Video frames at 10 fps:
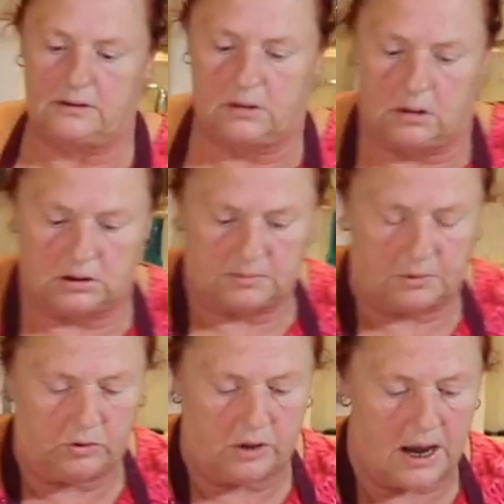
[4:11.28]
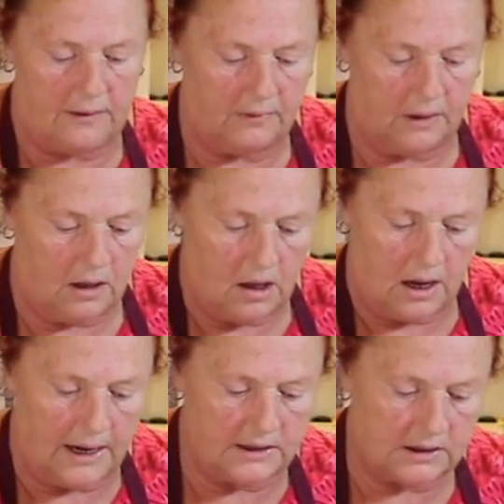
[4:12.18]
So, spoon knife.
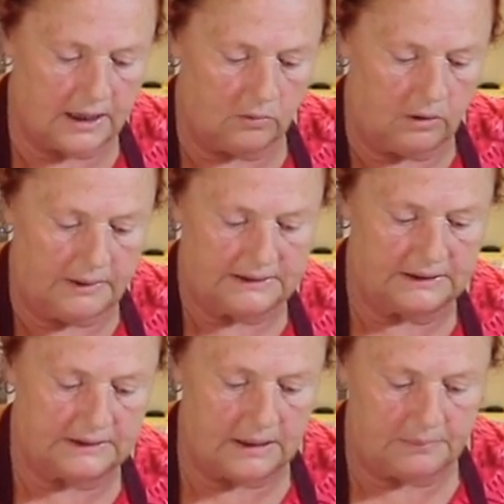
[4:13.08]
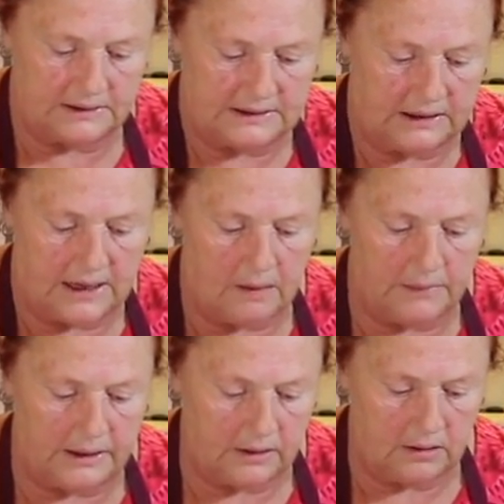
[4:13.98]
I just kind of want to mix this up to see how
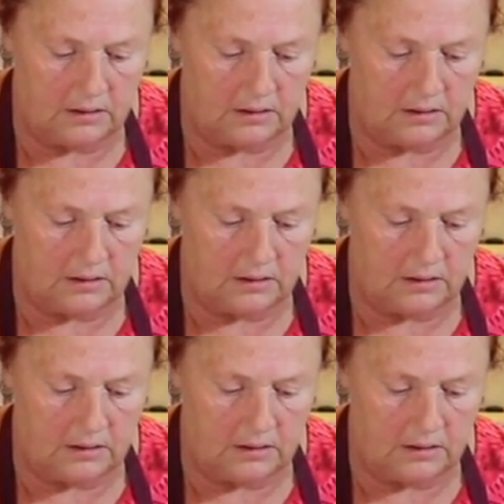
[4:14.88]
many,